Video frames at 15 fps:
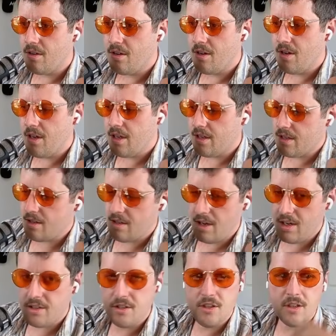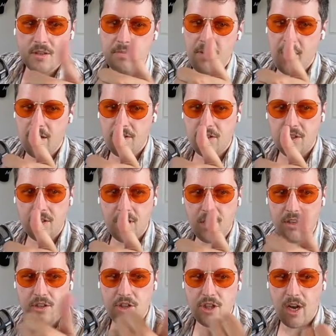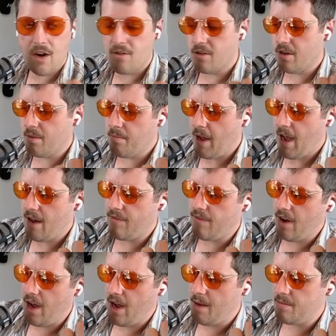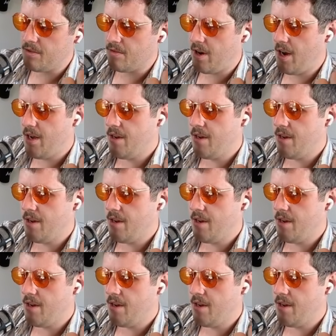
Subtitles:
it's just in general bad vibes, right?